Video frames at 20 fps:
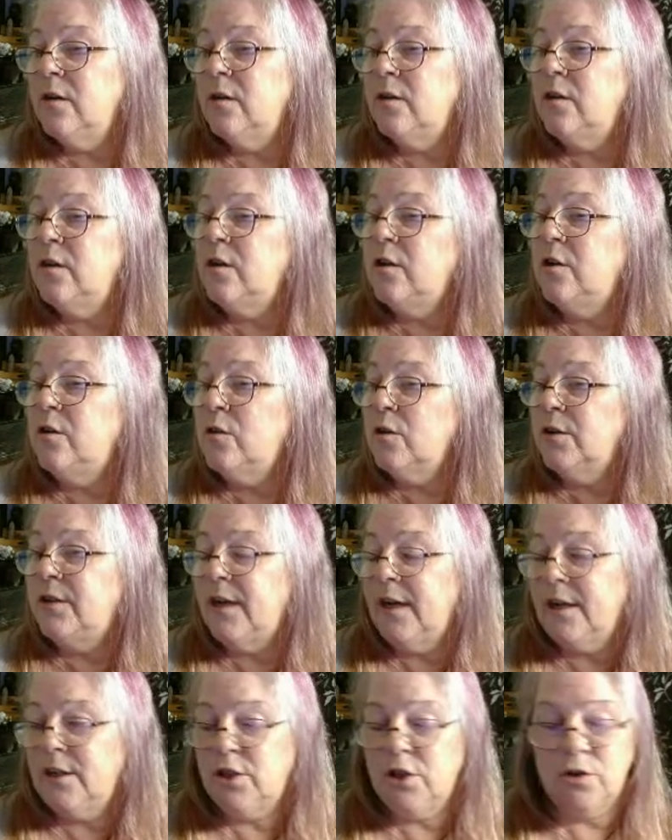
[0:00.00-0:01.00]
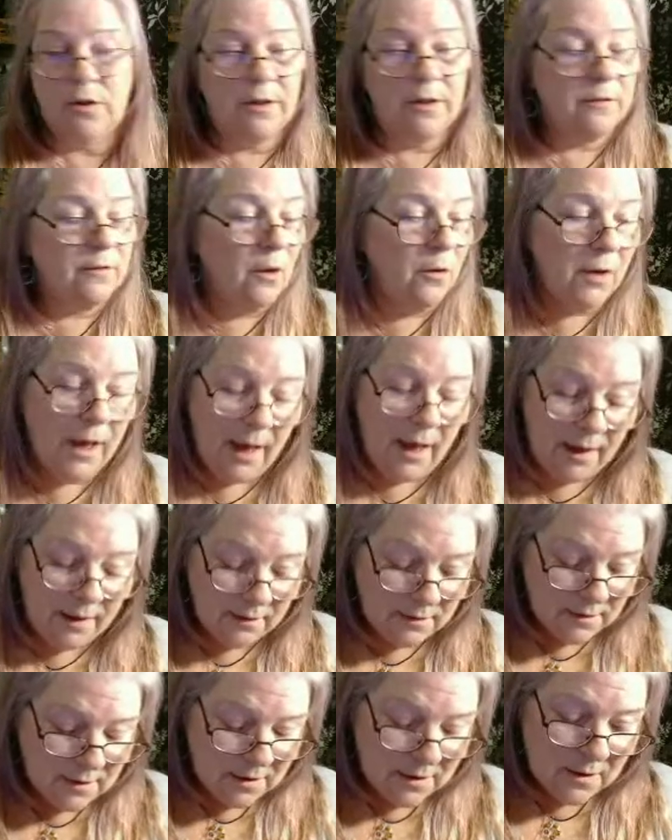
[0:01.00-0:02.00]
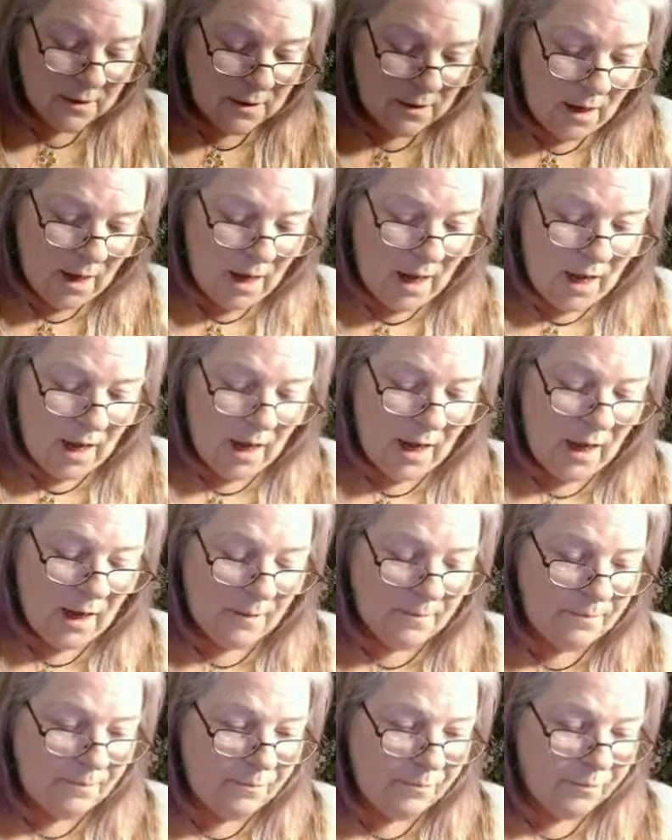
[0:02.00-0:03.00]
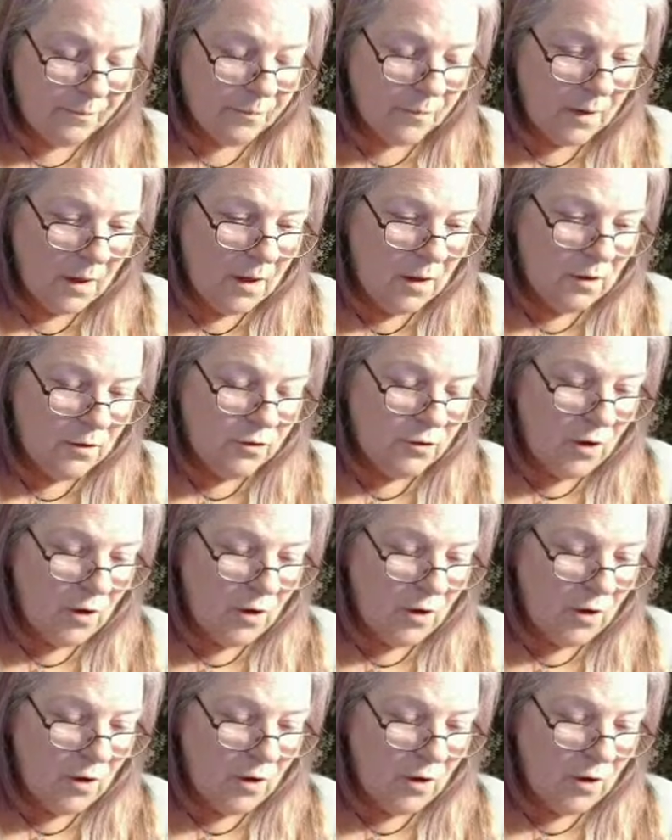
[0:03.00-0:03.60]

Um, I'm here, your deck choice.